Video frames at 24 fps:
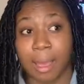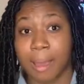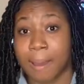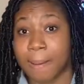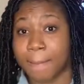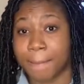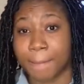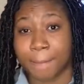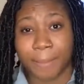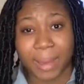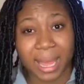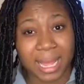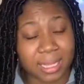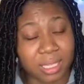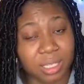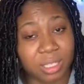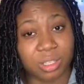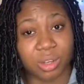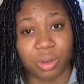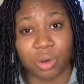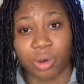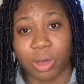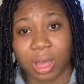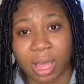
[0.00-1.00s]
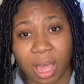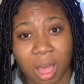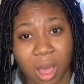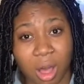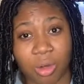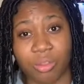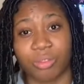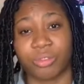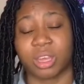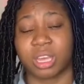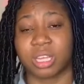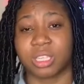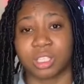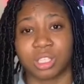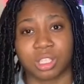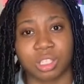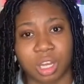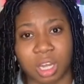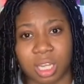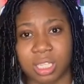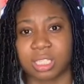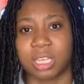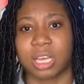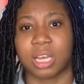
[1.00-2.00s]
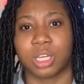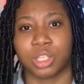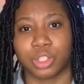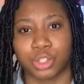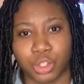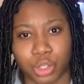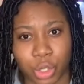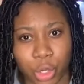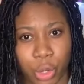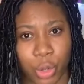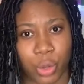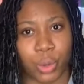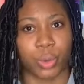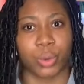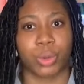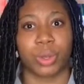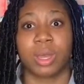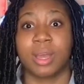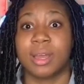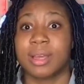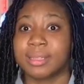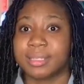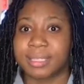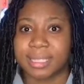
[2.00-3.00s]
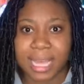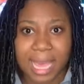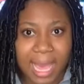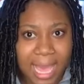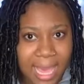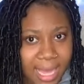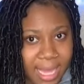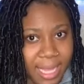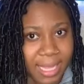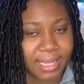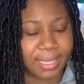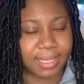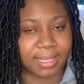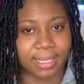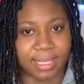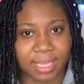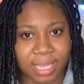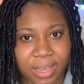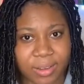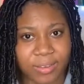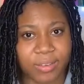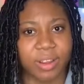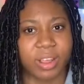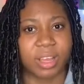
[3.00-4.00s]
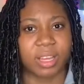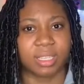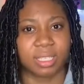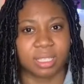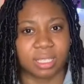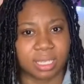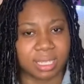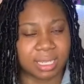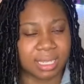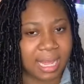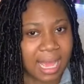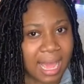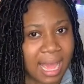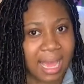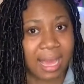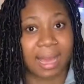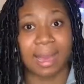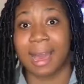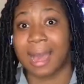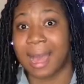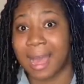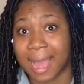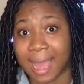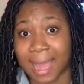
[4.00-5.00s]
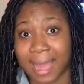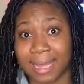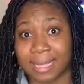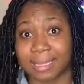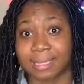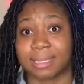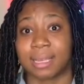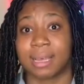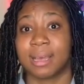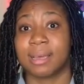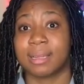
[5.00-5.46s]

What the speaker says: Mental health is not a joke. Take it serious today, guys.